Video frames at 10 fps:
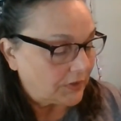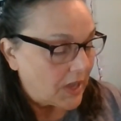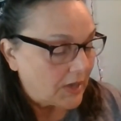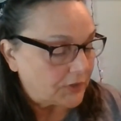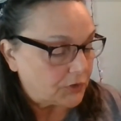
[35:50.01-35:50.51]

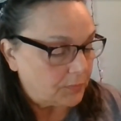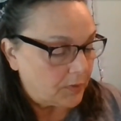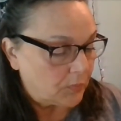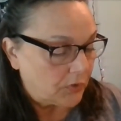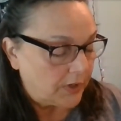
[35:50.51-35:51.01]
lost
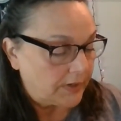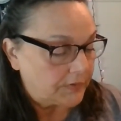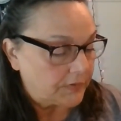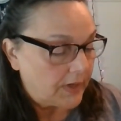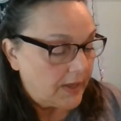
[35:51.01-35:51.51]

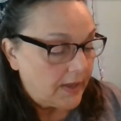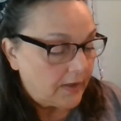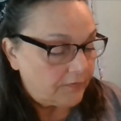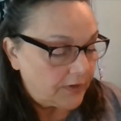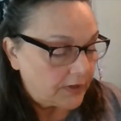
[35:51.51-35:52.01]
memories,
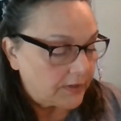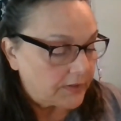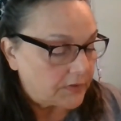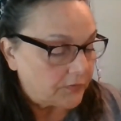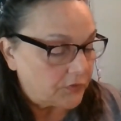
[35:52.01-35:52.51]

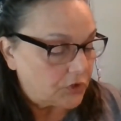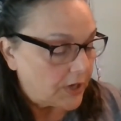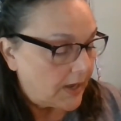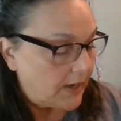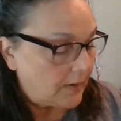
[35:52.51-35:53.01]
feelings of
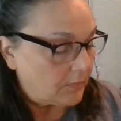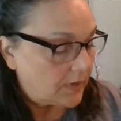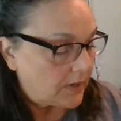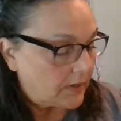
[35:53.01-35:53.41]
shame,